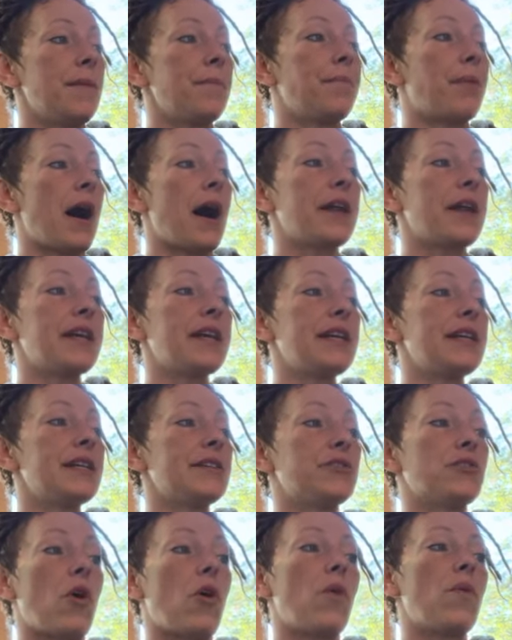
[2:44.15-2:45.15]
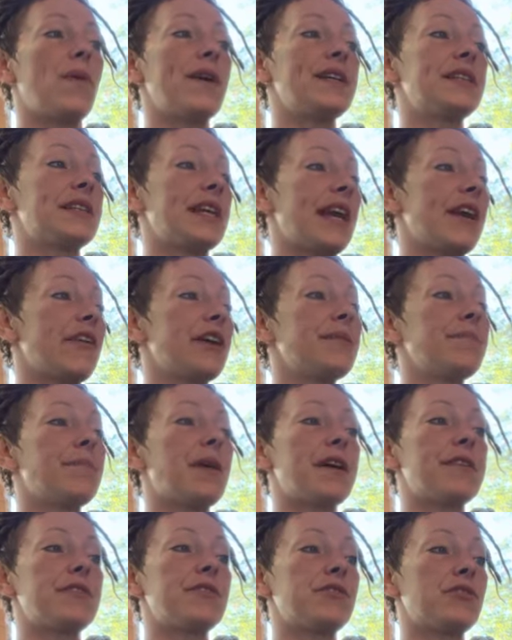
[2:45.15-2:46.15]
Body is always carried
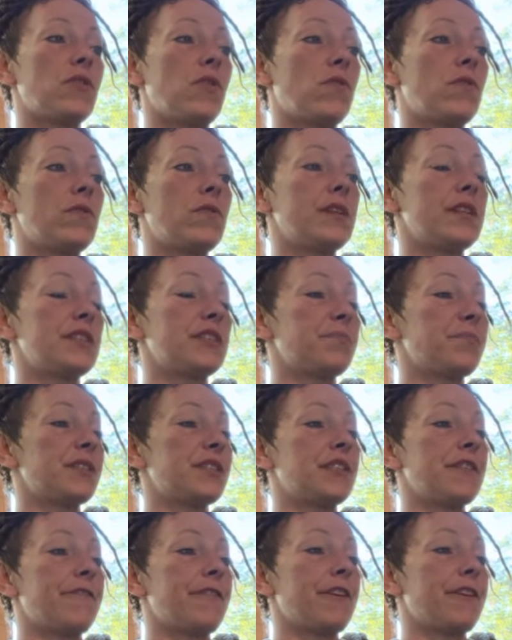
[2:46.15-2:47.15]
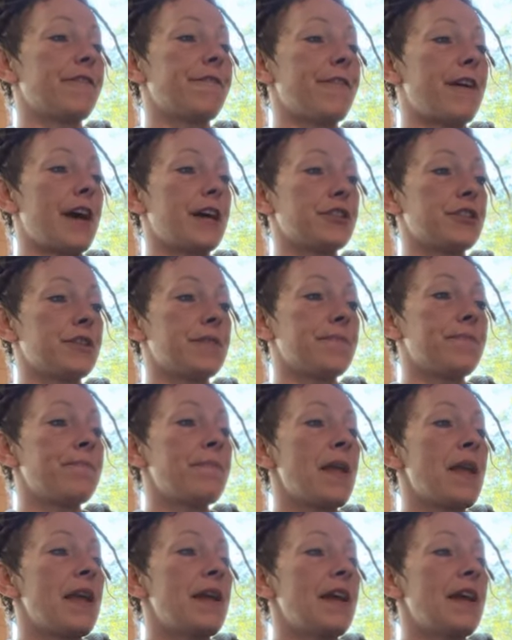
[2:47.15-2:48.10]
by the soul in a specific fashion,